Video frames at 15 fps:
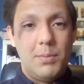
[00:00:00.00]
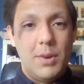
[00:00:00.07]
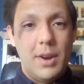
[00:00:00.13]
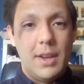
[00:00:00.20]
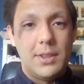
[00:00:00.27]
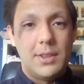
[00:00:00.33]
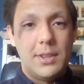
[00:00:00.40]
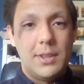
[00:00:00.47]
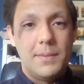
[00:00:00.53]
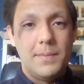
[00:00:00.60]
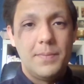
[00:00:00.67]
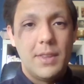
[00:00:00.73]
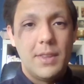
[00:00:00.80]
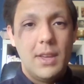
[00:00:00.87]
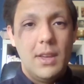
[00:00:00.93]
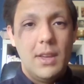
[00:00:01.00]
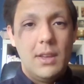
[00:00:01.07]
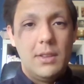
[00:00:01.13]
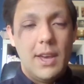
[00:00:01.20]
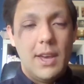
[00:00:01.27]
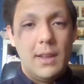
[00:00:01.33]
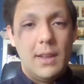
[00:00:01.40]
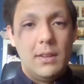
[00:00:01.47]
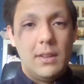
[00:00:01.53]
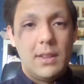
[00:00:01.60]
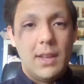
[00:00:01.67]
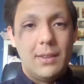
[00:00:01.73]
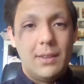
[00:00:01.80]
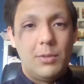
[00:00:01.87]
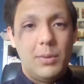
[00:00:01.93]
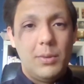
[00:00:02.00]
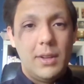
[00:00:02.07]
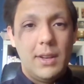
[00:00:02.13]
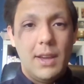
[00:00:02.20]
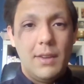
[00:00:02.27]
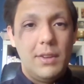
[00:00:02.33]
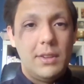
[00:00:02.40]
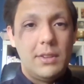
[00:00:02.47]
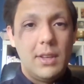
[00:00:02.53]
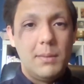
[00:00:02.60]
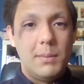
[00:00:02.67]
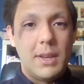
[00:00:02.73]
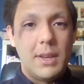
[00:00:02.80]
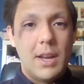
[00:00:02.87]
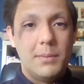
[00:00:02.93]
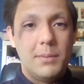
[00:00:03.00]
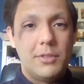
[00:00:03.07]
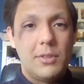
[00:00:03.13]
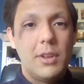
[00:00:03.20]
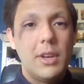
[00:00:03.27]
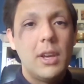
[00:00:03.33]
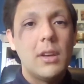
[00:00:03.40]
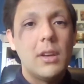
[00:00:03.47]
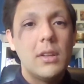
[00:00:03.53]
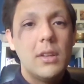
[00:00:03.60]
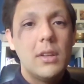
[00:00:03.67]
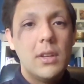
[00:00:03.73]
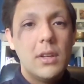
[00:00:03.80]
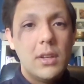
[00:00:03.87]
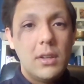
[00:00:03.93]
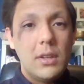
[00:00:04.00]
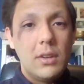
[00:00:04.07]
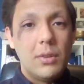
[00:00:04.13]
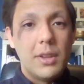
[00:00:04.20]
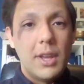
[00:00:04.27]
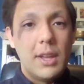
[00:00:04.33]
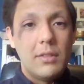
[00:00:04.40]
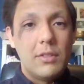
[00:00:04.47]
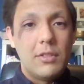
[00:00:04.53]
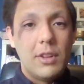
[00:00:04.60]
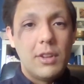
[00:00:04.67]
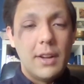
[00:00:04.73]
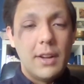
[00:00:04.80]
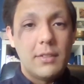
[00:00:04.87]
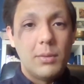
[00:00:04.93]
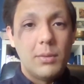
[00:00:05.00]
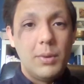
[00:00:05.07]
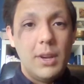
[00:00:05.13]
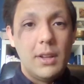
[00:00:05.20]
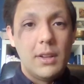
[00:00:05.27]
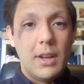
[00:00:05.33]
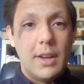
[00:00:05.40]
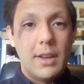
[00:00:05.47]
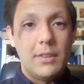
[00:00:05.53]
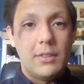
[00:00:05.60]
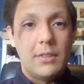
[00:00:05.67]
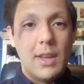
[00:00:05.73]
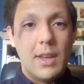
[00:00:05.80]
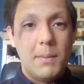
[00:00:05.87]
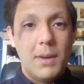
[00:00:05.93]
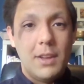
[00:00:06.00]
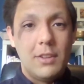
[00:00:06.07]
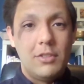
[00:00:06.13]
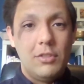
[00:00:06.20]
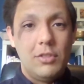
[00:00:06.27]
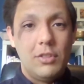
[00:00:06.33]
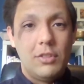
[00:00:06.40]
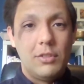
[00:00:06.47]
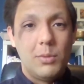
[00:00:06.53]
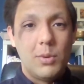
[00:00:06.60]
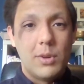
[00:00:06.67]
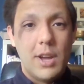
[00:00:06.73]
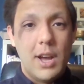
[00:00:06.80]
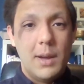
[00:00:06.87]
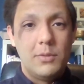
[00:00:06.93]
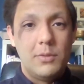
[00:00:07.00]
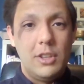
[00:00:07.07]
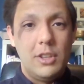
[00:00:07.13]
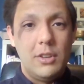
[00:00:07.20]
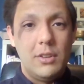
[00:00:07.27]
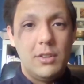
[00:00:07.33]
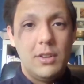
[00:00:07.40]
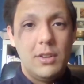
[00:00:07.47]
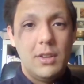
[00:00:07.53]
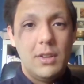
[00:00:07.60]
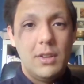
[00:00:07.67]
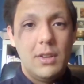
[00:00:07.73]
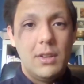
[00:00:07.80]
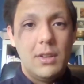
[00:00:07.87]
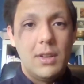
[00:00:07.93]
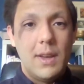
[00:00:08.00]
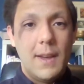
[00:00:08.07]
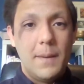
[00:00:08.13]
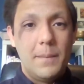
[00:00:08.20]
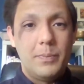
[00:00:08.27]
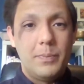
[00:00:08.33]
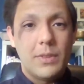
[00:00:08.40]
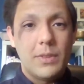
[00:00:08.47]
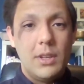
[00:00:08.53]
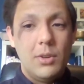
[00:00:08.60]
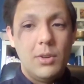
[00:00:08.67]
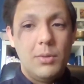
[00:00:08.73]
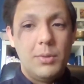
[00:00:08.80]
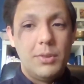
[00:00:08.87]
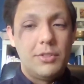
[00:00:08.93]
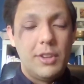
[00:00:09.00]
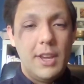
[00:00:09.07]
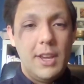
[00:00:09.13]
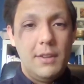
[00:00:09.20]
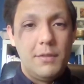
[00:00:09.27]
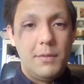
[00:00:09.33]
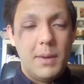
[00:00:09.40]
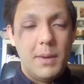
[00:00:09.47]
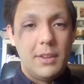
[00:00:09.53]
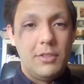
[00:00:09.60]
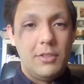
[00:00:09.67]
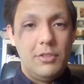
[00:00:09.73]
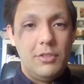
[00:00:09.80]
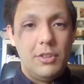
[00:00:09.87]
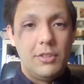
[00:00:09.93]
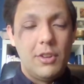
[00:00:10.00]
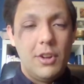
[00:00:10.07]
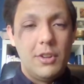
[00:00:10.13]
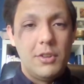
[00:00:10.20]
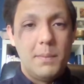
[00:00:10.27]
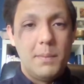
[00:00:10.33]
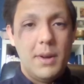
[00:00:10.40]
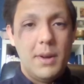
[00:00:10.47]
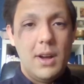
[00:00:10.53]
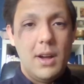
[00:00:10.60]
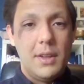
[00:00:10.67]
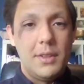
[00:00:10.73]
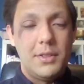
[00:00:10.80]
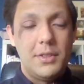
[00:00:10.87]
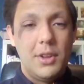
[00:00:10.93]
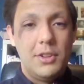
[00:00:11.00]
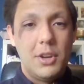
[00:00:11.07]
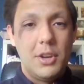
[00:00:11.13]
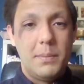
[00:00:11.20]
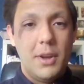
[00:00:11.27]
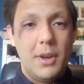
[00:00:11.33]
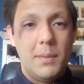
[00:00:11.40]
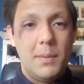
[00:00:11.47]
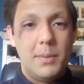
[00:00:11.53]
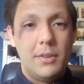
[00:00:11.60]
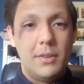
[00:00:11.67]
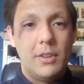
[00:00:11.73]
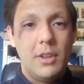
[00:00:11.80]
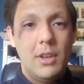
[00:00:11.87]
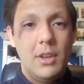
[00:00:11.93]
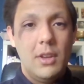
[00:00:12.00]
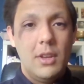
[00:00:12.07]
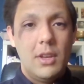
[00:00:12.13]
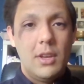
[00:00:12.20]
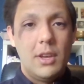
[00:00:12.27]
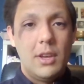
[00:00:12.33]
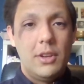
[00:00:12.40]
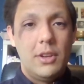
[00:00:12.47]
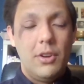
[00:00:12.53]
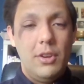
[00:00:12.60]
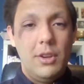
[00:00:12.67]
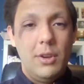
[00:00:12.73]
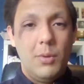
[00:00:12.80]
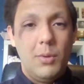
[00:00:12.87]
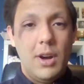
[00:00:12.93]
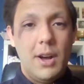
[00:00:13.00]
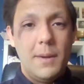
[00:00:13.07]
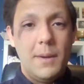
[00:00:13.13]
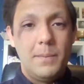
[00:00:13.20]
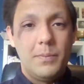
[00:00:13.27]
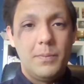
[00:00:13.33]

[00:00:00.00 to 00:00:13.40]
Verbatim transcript: breath, then that's when everything becomes clear. You'll then start to realize that messages will come to you. You'll receive messages on your path, on your purpose, and who you are,